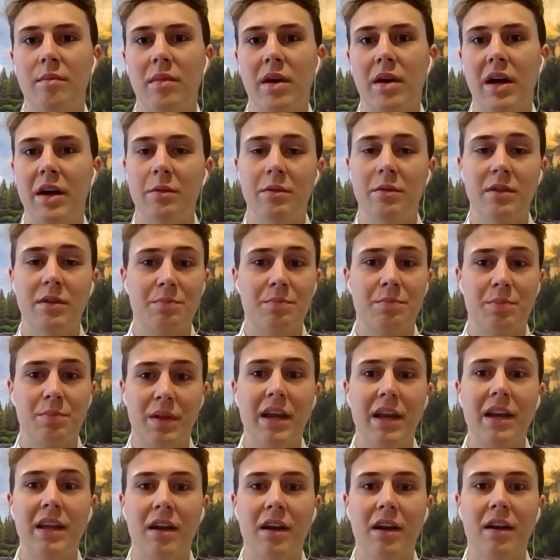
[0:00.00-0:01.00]
I was
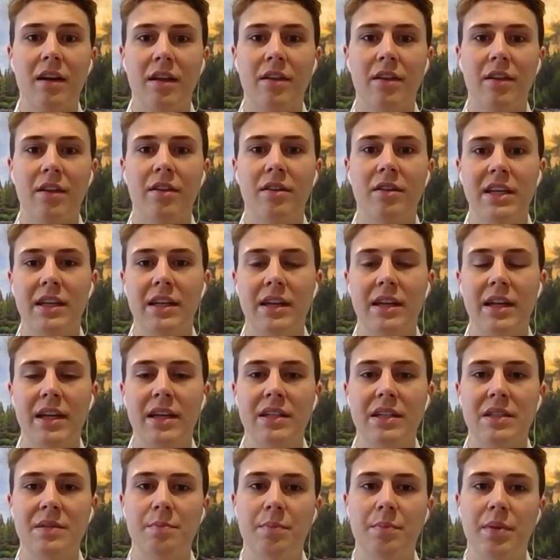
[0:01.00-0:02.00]
planning on another 10
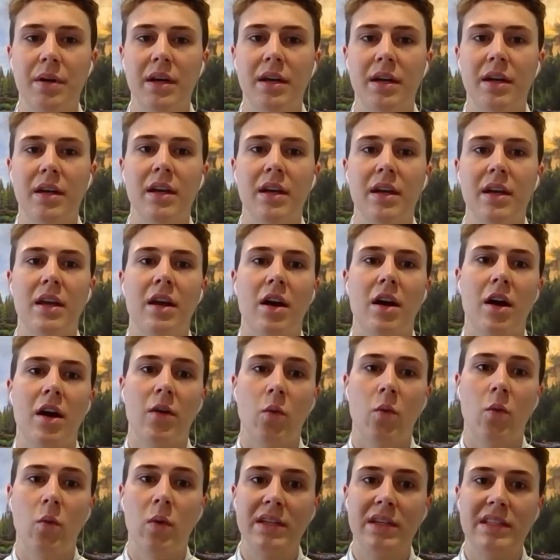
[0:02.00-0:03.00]
days, but
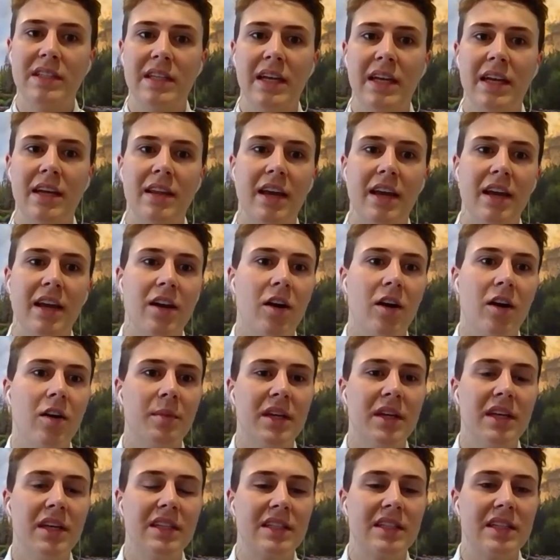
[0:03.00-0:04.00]
on Wednesday they called
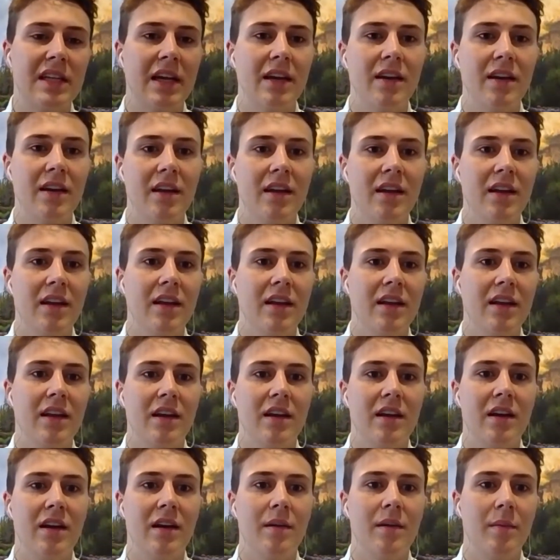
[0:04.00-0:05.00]
me and said,
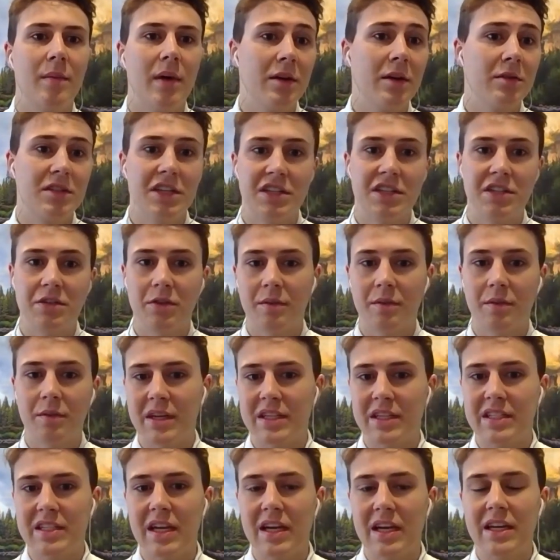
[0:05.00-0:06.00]
I was just doing my
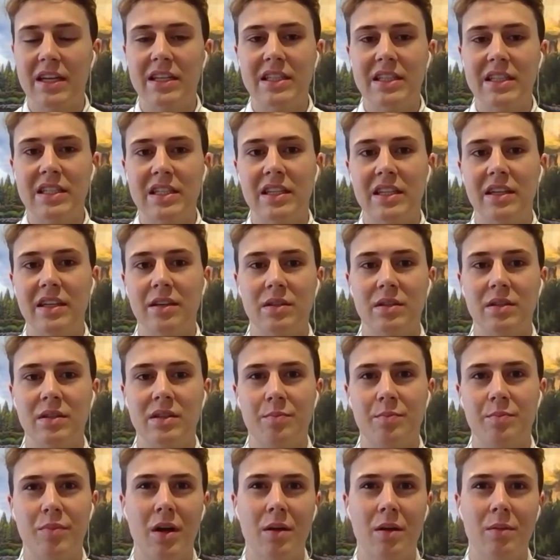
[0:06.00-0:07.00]
studies. It was
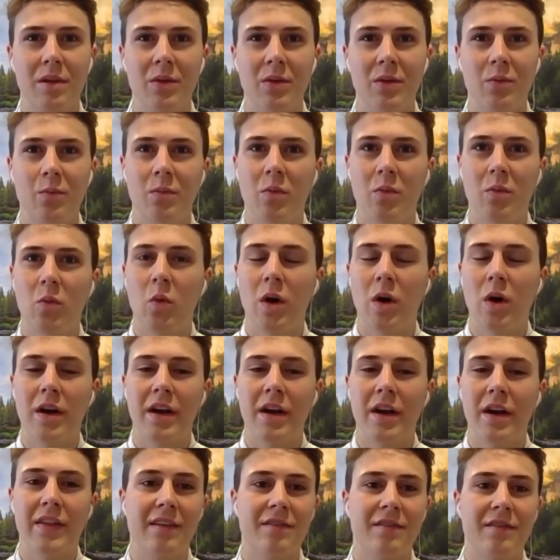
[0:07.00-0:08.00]
probably 1
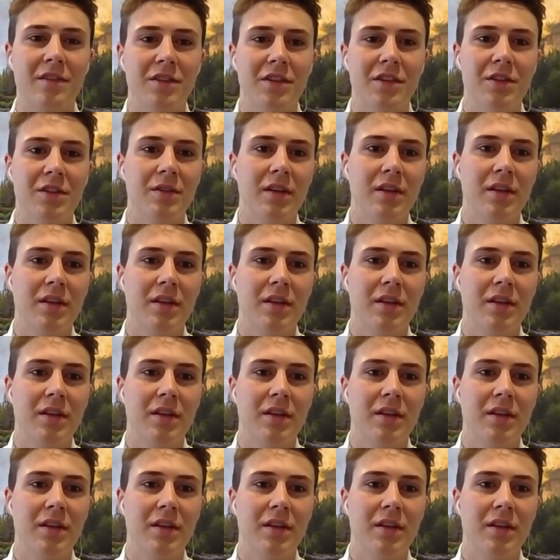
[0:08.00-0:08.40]
in the afternoon.